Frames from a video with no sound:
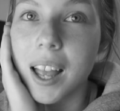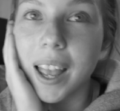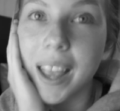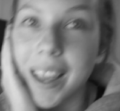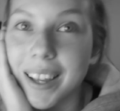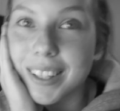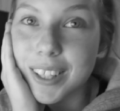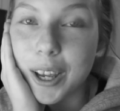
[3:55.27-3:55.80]

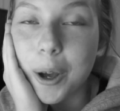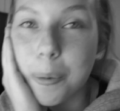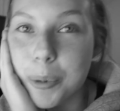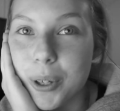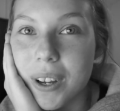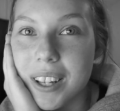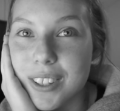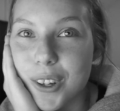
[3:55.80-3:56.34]
And I hope
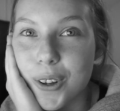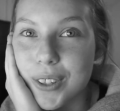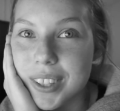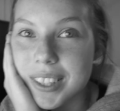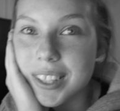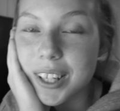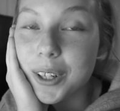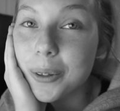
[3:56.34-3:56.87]
you guys all
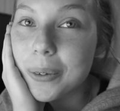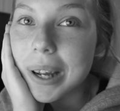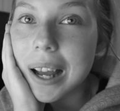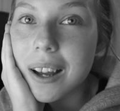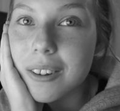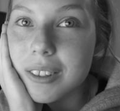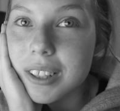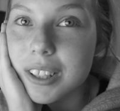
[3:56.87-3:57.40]
stick
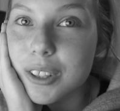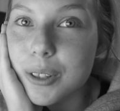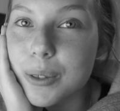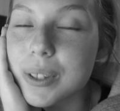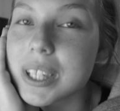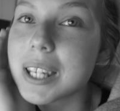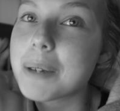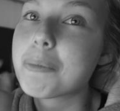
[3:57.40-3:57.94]
around to
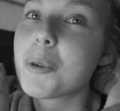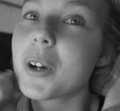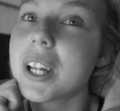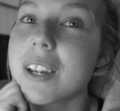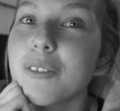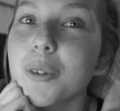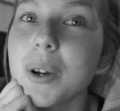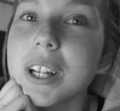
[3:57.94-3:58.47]
see more
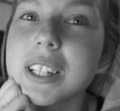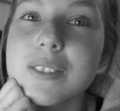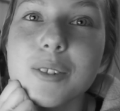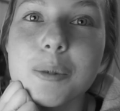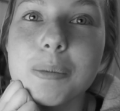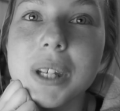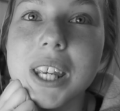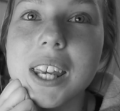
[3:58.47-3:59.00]
giveaways
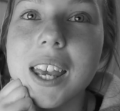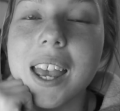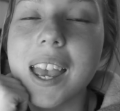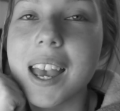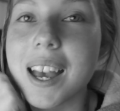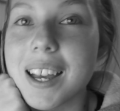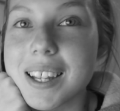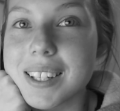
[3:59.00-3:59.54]
from me
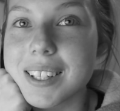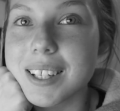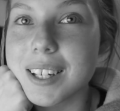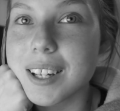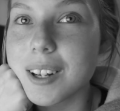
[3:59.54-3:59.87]
and